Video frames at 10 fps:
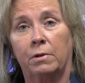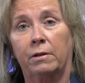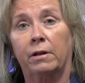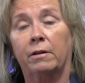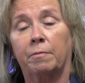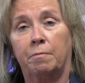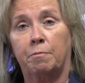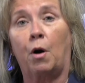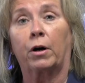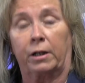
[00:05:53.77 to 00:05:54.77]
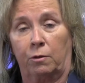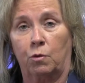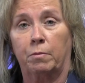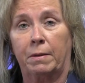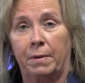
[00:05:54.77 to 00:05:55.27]
and then the parking
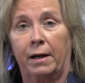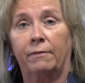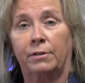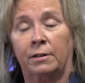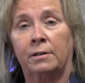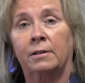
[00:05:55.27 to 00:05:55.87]
will be paved.